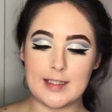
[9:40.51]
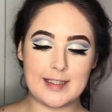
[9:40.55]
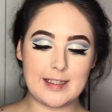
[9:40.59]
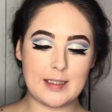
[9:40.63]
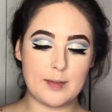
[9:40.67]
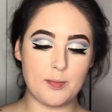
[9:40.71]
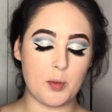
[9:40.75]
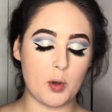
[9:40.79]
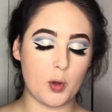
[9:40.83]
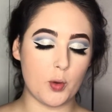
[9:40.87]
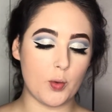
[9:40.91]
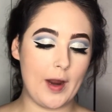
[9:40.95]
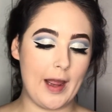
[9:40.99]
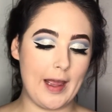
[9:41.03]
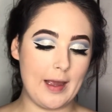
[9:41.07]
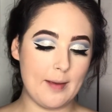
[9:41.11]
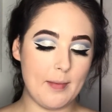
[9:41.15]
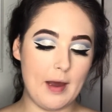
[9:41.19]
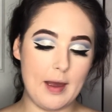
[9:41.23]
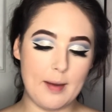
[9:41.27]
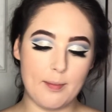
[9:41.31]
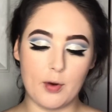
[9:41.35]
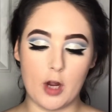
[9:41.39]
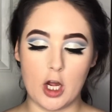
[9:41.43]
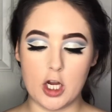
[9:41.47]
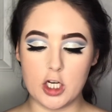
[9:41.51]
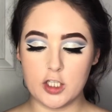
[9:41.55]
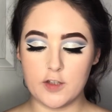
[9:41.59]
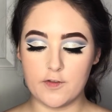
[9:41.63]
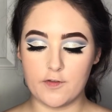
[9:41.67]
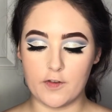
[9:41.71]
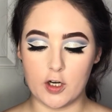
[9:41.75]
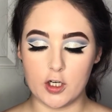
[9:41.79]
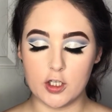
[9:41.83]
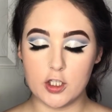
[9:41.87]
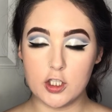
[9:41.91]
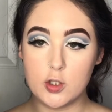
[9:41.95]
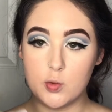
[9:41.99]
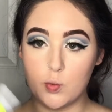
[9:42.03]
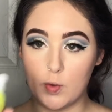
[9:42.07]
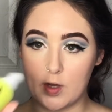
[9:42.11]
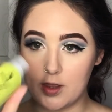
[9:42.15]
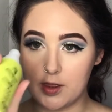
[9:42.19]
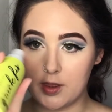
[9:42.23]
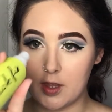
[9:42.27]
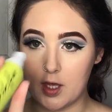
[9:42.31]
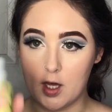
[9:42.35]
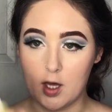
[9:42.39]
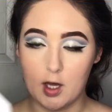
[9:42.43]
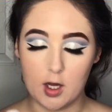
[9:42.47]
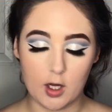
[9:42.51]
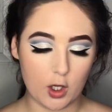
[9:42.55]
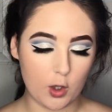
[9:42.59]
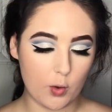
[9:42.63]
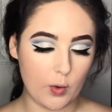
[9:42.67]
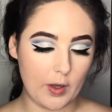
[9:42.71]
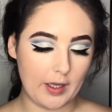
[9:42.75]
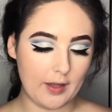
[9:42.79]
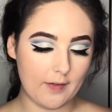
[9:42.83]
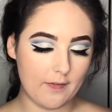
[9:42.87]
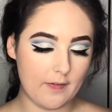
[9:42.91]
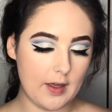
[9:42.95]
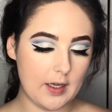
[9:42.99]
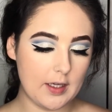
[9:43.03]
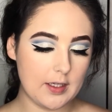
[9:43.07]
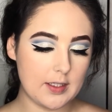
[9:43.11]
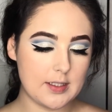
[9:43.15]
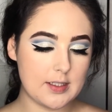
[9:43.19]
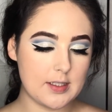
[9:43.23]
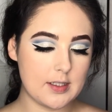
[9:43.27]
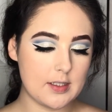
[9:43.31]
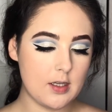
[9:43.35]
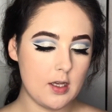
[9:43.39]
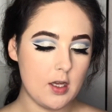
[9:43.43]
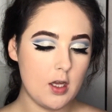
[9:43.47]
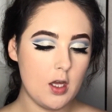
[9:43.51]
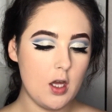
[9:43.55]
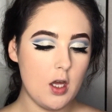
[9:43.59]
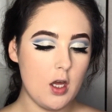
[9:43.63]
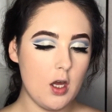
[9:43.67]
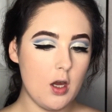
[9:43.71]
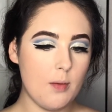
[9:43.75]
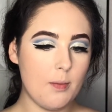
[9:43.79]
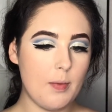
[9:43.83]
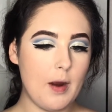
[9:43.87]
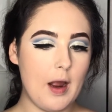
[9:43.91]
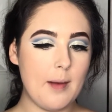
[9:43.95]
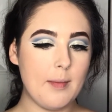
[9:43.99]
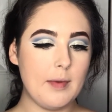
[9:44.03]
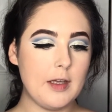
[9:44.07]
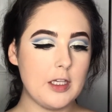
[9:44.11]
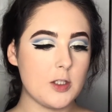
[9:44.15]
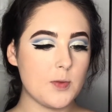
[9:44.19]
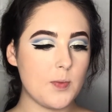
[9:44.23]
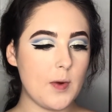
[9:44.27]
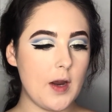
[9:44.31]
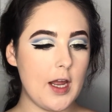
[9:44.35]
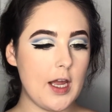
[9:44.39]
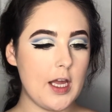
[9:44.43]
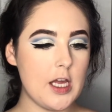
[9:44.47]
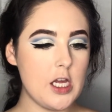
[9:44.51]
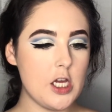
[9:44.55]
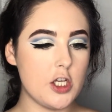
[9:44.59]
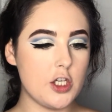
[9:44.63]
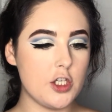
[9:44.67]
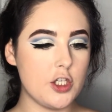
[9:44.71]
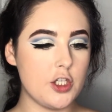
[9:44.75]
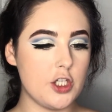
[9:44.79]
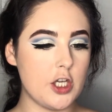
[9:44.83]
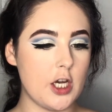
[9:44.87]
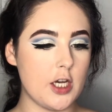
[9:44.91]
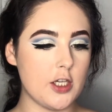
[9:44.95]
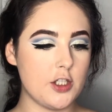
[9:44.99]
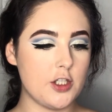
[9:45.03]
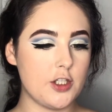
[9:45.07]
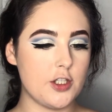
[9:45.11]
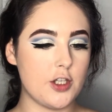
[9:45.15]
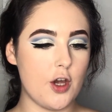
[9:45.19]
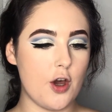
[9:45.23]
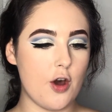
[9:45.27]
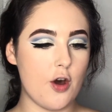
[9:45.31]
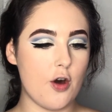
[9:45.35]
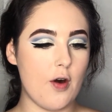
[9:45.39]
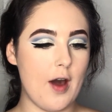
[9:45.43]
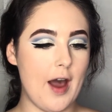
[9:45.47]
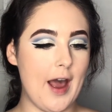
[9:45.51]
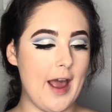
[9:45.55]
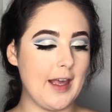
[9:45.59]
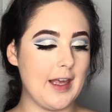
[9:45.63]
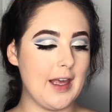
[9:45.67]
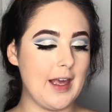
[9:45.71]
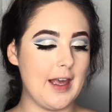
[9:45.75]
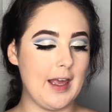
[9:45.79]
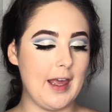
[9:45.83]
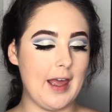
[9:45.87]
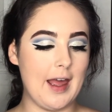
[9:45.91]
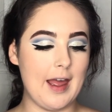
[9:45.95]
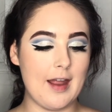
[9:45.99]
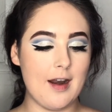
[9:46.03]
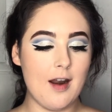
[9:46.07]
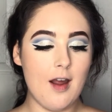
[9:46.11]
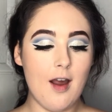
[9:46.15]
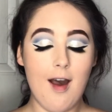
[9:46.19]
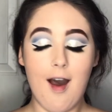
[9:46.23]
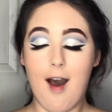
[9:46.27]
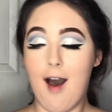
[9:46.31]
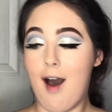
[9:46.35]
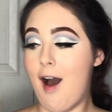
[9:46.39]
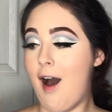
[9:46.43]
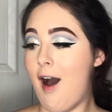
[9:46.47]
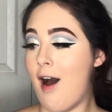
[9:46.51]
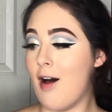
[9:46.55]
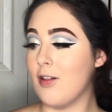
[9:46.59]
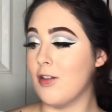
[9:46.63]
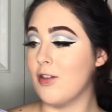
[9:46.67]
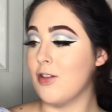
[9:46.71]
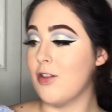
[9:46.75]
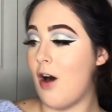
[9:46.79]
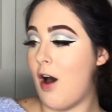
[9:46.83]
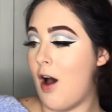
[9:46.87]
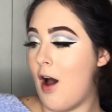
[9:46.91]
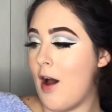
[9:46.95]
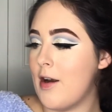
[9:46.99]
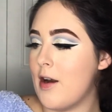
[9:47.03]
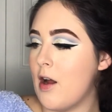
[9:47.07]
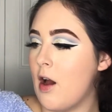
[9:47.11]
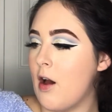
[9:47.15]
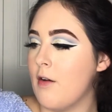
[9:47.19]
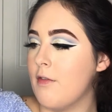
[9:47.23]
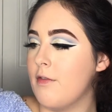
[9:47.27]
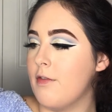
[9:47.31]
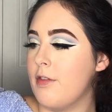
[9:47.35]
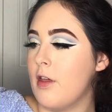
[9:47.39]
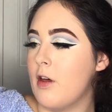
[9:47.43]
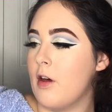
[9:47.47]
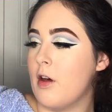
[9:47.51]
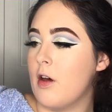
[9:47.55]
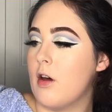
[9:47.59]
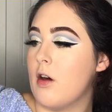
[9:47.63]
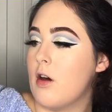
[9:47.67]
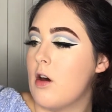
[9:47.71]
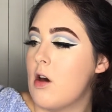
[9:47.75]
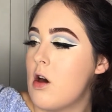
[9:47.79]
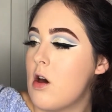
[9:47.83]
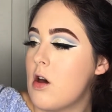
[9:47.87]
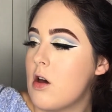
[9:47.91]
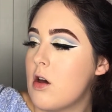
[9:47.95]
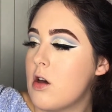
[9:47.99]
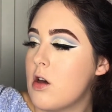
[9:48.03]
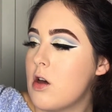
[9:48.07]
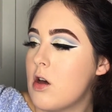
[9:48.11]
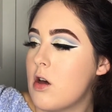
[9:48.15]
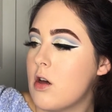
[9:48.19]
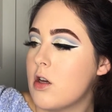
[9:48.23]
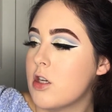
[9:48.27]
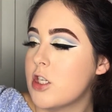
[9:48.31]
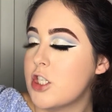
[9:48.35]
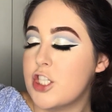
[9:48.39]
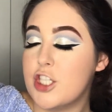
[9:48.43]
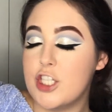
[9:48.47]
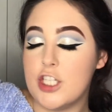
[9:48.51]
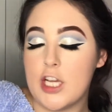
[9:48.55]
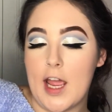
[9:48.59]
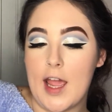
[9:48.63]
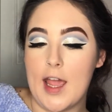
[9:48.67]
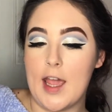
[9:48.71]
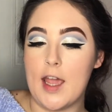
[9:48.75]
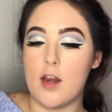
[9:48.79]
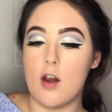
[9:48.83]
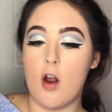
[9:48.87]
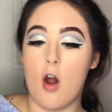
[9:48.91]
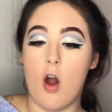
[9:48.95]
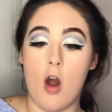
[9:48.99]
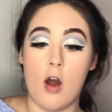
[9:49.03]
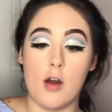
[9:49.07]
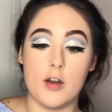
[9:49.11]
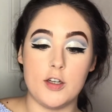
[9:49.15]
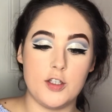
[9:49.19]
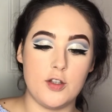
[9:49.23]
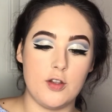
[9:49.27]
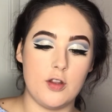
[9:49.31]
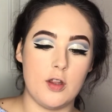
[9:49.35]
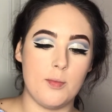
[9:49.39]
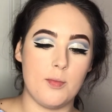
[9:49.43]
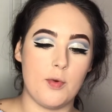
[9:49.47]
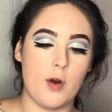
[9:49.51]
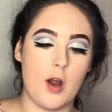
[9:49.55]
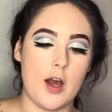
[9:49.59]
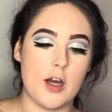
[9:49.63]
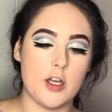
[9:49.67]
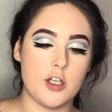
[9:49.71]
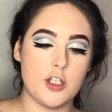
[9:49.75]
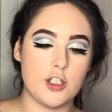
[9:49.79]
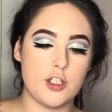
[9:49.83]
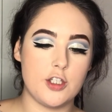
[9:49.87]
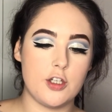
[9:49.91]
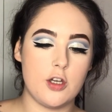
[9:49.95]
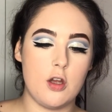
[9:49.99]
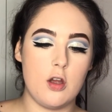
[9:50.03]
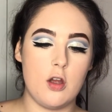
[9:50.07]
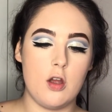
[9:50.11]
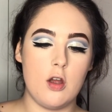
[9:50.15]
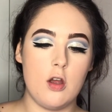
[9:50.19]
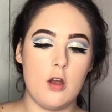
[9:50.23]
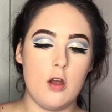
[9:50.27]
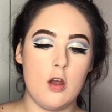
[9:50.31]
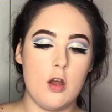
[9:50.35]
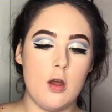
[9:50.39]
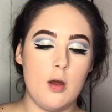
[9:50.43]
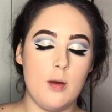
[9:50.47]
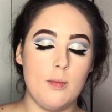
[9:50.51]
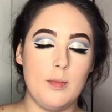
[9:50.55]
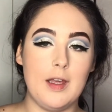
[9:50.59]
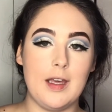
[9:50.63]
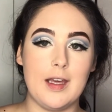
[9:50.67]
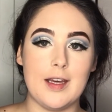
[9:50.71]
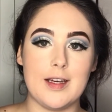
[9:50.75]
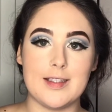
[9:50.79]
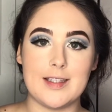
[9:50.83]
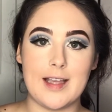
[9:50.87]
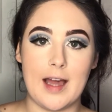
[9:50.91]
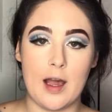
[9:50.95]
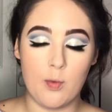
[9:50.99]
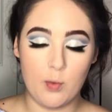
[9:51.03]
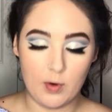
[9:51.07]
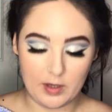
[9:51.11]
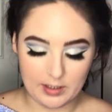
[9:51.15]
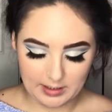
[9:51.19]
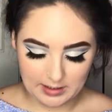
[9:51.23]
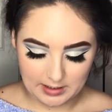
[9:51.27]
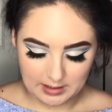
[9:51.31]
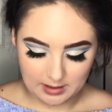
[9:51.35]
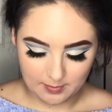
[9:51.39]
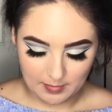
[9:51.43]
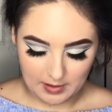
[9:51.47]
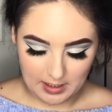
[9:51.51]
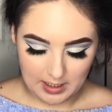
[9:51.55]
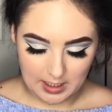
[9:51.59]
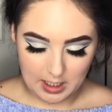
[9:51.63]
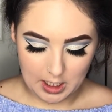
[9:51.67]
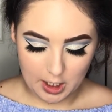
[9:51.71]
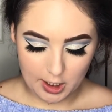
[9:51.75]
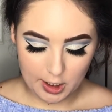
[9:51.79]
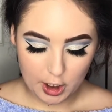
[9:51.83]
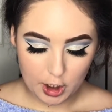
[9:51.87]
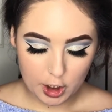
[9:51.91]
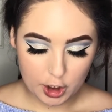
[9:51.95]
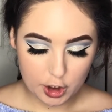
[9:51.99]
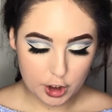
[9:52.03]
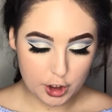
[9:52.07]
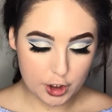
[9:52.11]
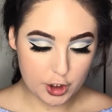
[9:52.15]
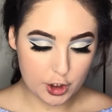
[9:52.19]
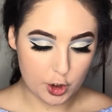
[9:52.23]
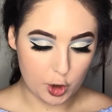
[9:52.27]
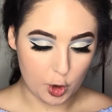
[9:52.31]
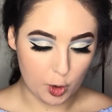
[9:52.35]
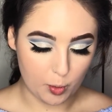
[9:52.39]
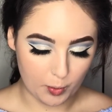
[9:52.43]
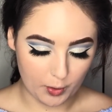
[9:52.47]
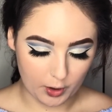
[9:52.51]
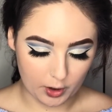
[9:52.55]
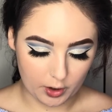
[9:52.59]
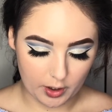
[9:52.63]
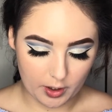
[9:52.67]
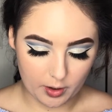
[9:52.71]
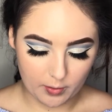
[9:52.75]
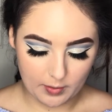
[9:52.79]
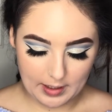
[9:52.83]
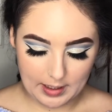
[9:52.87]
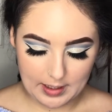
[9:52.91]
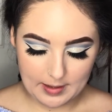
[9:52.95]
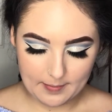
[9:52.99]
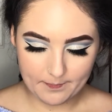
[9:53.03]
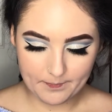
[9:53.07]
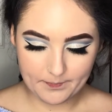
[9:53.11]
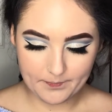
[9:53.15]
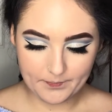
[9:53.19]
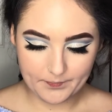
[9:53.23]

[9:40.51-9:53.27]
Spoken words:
spray my brush first with the Quick Fix priming spray just so I can get a lot of the shade onto the brush because I want it to be super glowy.